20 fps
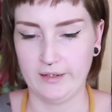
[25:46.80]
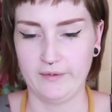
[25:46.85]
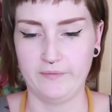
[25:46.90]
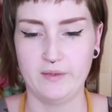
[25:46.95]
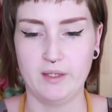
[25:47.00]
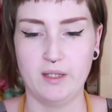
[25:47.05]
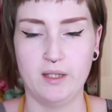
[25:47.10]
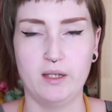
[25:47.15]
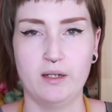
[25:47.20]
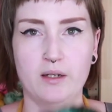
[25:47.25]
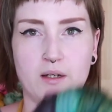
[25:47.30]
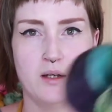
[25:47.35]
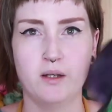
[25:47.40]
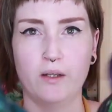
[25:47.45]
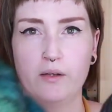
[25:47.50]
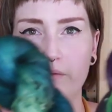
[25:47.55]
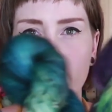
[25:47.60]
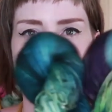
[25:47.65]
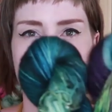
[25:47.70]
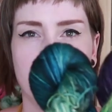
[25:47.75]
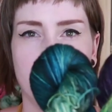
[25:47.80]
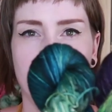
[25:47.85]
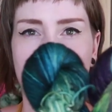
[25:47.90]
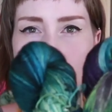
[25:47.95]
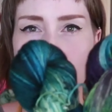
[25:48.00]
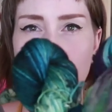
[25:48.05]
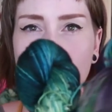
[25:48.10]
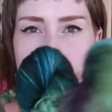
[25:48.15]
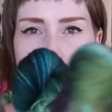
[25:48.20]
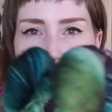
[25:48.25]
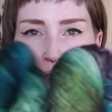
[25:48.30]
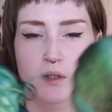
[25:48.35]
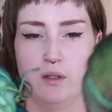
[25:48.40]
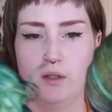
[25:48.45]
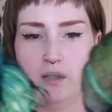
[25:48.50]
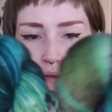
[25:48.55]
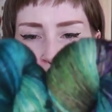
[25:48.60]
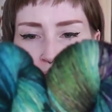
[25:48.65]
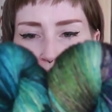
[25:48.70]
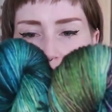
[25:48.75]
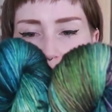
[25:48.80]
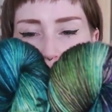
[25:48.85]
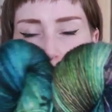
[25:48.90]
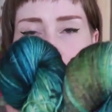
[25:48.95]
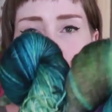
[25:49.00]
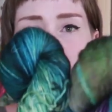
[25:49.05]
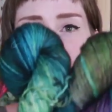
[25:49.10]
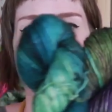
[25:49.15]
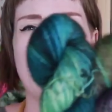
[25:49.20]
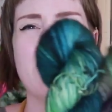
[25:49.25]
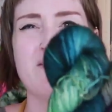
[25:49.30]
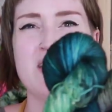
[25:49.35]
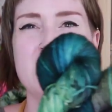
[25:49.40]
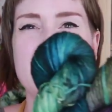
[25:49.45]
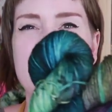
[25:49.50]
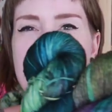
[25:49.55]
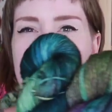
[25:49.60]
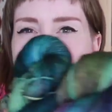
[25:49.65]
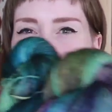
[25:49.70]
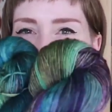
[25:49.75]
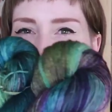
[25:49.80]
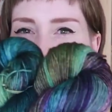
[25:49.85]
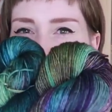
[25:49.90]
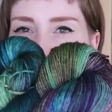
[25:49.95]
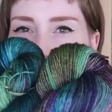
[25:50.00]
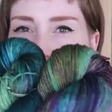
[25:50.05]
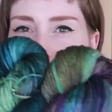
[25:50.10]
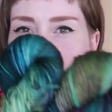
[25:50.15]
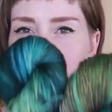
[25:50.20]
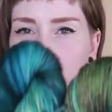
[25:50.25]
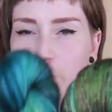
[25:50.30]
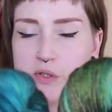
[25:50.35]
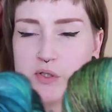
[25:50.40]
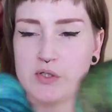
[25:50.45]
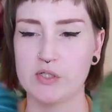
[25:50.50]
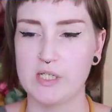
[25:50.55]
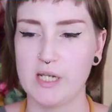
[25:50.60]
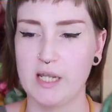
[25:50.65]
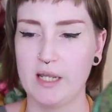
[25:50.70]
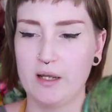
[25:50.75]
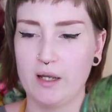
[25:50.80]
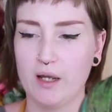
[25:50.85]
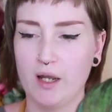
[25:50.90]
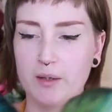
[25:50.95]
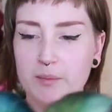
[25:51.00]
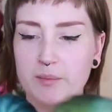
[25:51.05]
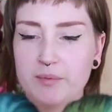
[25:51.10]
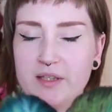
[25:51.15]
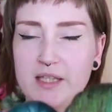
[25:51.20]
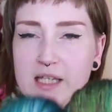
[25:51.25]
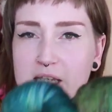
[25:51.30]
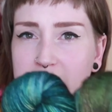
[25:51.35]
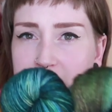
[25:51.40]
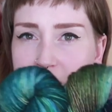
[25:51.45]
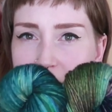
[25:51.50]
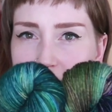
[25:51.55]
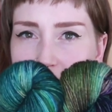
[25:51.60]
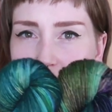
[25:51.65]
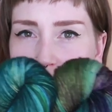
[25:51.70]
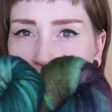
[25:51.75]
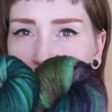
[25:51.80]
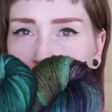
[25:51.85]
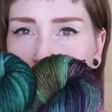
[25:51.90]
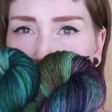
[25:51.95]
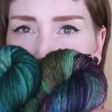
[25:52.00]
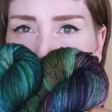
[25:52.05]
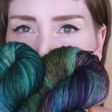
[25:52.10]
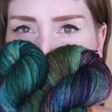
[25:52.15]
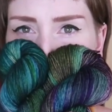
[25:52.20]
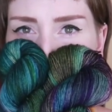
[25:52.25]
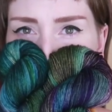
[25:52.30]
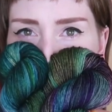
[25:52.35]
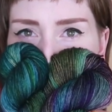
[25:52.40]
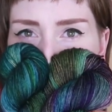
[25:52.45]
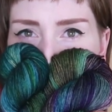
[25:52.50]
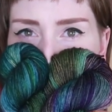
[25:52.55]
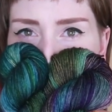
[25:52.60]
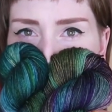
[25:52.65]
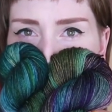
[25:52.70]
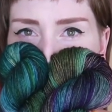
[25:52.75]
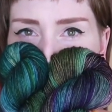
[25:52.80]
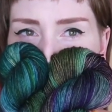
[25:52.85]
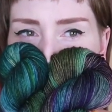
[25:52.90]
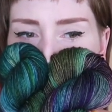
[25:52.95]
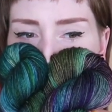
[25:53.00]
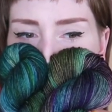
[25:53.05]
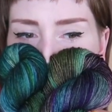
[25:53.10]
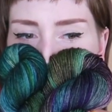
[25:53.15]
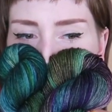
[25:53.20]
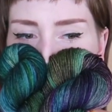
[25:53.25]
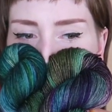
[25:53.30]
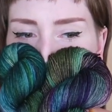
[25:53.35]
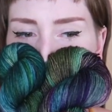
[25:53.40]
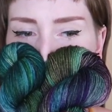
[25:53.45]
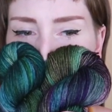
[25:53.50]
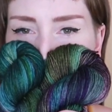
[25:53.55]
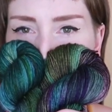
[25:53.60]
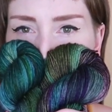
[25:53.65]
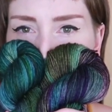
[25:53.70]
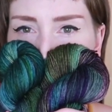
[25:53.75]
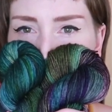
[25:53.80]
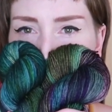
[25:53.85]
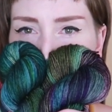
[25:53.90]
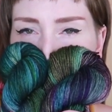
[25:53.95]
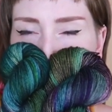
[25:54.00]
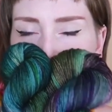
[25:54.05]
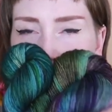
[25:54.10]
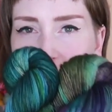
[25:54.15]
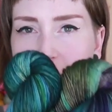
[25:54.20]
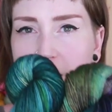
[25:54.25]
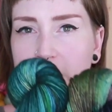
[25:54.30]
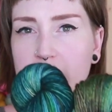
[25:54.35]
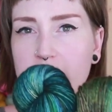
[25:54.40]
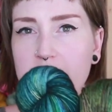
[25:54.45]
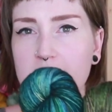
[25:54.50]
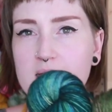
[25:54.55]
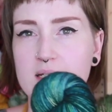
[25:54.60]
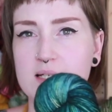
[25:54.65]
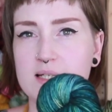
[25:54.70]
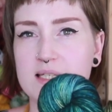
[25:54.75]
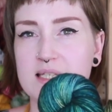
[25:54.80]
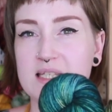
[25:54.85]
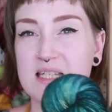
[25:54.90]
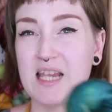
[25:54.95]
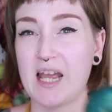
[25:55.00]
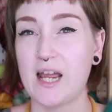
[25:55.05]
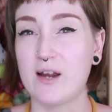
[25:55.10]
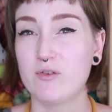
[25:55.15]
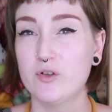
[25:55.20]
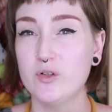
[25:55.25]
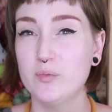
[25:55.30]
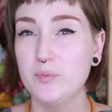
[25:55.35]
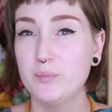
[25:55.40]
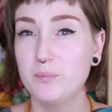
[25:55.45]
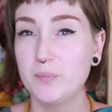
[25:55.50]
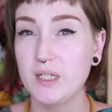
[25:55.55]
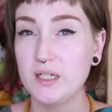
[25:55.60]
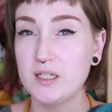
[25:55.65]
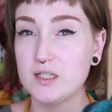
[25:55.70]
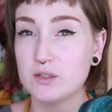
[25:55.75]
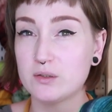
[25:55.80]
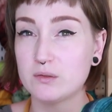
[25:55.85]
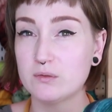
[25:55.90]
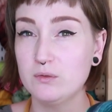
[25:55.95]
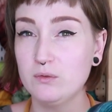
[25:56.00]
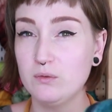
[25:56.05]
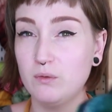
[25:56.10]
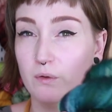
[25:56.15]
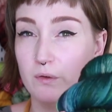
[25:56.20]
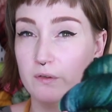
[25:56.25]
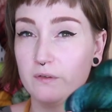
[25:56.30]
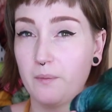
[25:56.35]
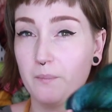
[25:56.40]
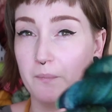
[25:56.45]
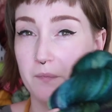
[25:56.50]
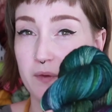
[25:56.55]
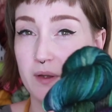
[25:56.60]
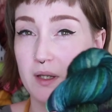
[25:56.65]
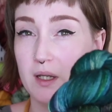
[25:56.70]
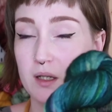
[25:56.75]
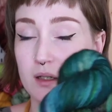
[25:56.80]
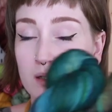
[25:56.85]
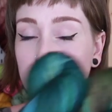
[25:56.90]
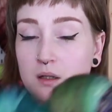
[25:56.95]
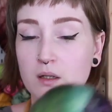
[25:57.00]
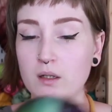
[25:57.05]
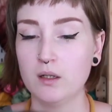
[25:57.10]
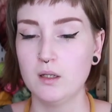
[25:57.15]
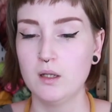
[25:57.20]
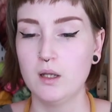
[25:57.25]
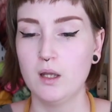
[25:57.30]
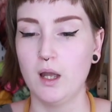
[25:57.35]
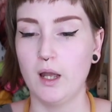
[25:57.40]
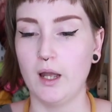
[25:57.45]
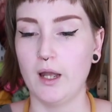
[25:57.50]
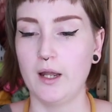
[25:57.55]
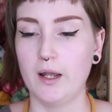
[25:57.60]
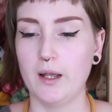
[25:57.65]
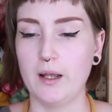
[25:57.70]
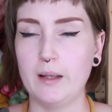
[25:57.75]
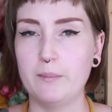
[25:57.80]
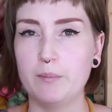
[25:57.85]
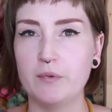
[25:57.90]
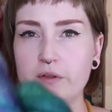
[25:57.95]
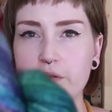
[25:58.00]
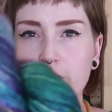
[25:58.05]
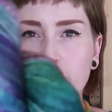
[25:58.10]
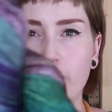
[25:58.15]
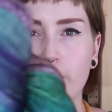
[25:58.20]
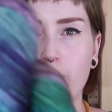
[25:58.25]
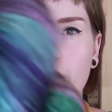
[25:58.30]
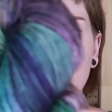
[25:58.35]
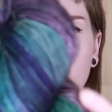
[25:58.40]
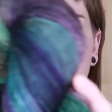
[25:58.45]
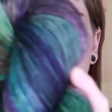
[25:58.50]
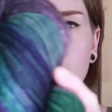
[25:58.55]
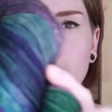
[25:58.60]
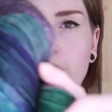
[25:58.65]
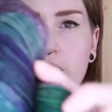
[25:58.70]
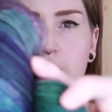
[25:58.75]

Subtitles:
I've got these ones. I haven't named these ones yet. I'm thinking maybe scarab beetle or something. So